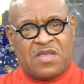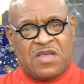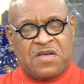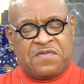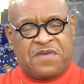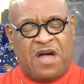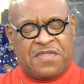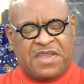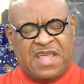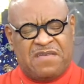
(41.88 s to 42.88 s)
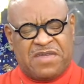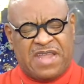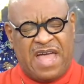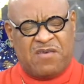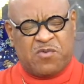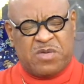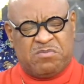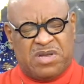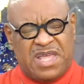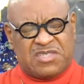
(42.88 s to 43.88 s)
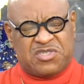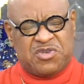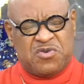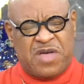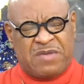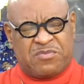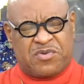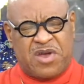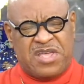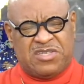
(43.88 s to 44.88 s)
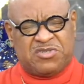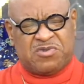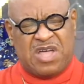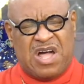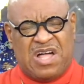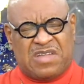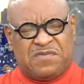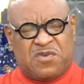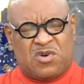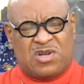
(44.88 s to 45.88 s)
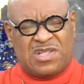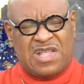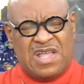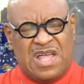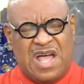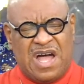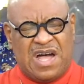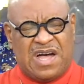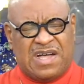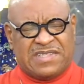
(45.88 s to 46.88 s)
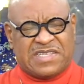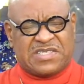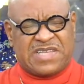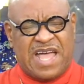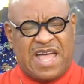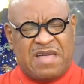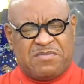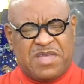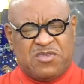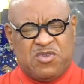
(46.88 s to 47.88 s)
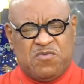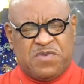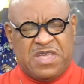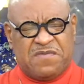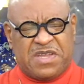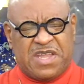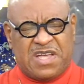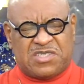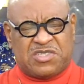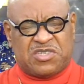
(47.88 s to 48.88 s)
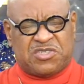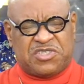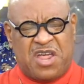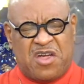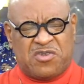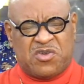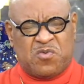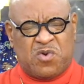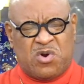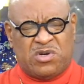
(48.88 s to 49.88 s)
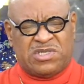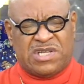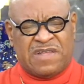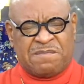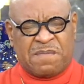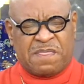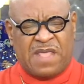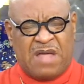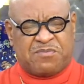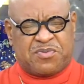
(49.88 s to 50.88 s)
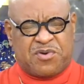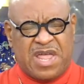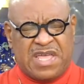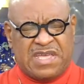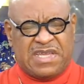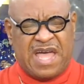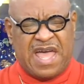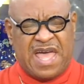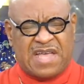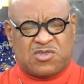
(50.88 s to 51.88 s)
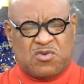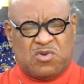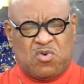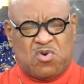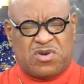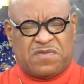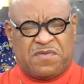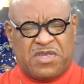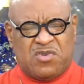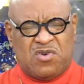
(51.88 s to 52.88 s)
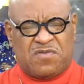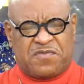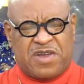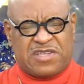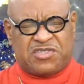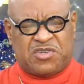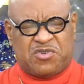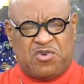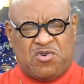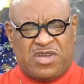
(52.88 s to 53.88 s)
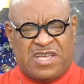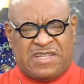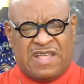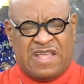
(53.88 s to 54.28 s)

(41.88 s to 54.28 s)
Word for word: Father in heaven, how we bless you and praise you, God, for uh, this time that you've given us to share your word. I pray and I ask, O oh Lord, for your fresh anointing.